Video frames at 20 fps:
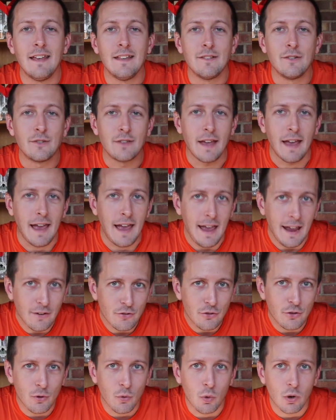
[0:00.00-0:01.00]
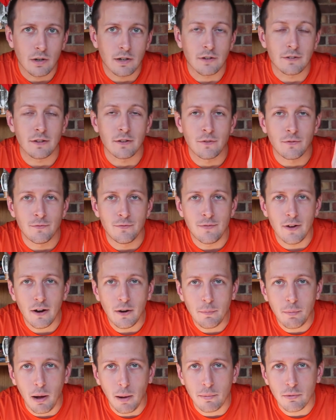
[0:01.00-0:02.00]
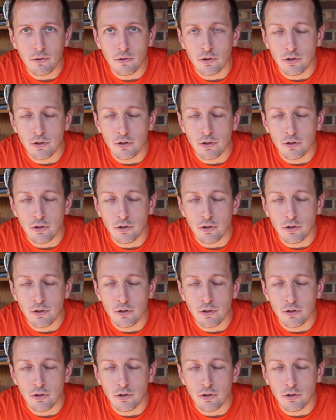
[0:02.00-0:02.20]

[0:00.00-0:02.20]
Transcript: There's actually a workout that's very popular